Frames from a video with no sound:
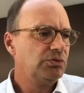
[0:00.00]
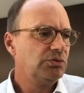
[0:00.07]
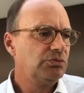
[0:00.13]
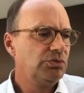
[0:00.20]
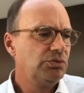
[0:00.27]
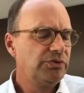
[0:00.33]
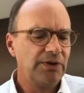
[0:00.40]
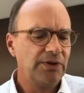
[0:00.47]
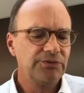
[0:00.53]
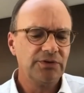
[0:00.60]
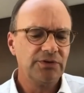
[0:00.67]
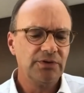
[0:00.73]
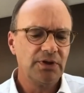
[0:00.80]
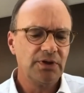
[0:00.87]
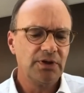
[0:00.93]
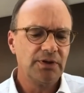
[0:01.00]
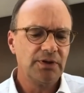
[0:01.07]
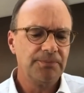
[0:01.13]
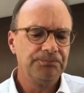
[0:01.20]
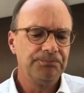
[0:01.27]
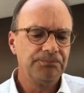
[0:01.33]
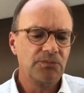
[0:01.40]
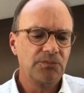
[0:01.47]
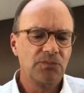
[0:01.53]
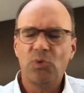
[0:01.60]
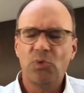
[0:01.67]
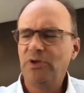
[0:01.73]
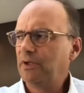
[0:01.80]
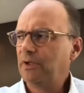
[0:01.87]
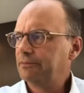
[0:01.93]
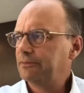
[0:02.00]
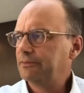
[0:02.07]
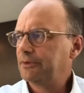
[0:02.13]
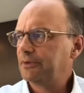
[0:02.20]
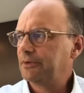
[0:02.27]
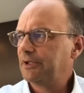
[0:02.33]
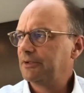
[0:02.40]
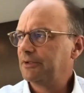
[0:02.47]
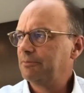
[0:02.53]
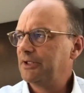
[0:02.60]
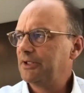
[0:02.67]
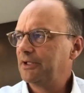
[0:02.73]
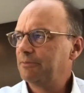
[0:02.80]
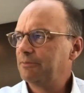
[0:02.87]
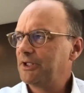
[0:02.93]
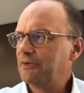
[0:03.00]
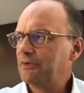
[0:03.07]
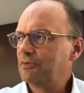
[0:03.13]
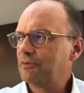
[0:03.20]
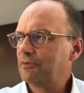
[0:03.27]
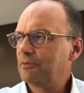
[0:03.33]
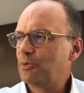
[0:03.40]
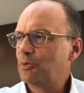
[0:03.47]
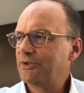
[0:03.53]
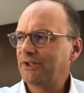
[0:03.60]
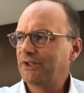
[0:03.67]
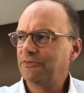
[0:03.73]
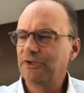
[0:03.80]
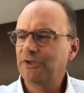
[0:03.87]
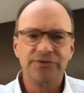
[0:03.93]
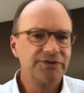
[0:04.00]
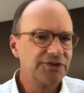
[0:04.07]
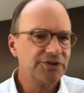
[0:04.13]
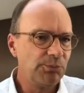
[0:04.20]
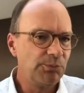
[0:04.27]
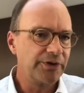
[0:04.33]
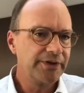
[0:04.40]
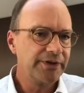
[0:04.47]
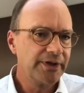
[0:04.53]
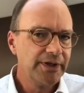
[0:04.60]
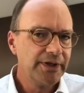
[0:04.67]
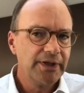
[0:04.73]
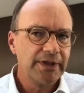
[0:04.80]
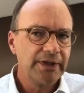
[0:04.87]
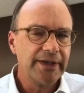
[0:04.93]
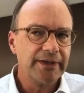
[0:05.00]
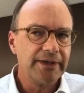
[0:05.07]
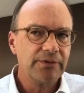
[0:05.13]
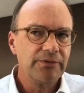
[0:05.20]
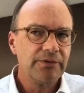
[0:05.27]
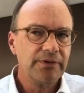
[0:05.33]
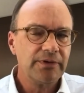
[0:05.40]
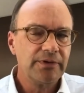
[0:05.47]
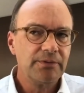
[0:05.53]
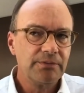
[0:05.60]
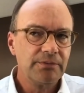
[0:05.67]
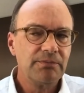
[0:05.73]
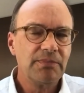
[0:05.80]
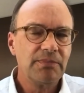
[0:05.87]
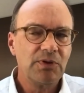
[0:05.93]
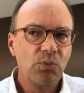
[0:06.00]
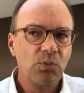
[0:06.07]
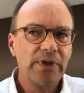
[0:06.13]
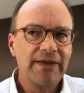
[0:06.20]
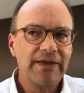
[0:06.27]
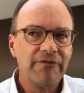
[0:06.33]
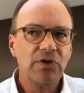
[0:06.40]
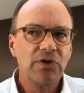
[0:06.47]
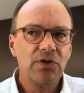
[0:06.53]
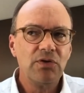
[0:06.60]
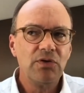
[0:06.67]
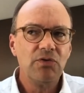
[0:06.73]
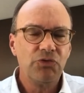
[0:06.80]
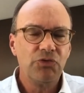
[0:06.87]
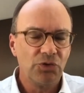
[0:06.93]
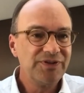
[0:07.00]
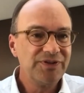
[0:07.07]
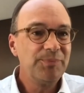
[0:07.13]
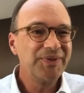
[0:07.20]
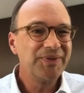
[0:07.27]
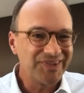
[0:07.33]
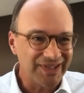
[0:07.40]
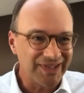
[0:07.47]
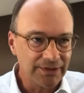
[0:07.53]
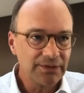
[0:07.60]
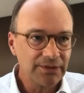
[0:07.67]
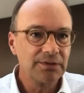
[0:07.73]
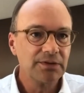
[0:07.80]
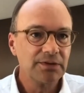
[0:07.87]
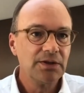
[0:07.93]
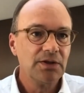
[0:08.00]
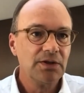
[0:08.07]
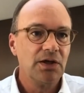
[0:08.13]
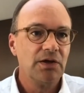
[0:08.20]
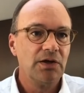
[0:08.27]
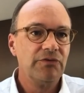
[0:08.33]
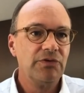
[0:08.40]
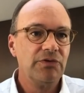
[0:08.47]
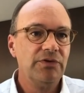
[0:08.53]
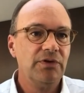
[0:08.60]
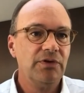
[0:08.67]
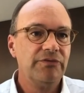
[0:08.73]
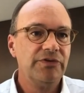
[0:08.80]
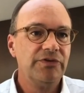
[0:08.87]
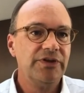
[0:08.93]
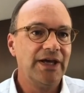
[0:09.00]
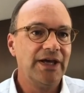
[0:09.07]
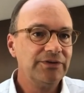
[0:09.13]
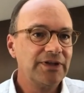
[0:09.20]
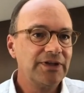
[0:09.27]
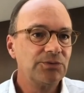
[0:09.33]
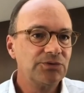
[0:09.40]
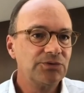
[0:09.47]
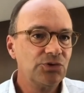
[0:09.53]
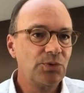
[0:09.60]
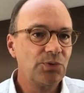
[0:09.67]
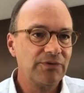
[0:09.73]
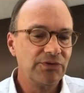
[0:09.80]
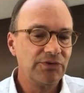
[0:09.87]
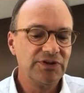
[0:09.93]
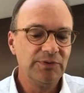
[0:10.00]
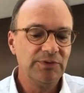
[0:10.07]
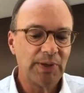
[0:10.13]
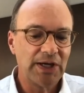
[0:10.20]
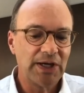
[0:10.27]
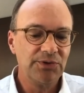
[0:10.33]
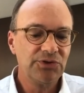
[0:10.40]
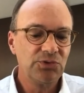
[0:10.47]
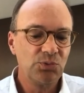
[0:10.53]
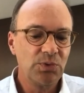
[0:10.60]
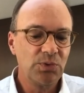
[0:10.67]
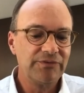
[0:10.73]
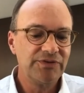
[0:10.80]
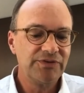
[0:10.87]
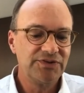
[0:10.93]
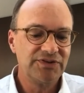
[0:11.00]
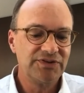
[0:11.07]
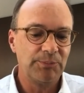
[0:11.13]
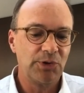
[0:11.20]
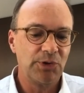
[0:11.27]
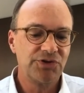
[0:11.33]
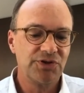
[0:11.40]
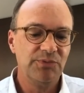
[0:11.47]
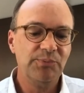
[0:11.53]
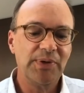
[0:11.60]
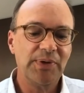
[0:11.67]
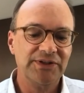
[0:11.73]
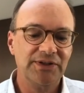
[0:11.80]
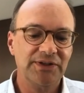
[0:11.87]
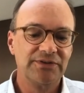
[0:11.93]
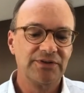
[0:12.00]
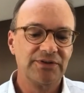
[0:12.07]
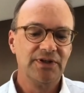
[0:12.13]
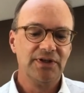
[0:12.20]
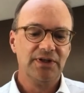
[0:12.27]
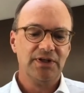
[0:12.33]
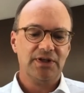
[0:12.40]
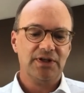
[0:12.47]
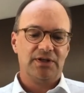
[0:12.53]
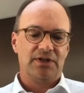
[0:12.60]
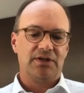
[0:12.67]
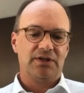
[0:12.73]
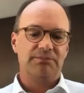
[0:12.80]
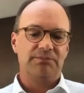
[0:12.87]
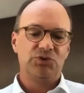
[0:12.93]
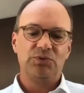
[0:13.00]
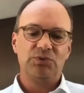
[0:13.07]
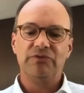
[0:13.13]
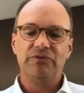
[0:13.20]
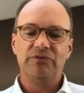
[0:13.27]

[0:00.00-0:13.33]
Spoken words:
2000. No, let me give you a precise figure. This morning, yeah, we have 40% of the 9,000 drivers in Paris who have these separation panels between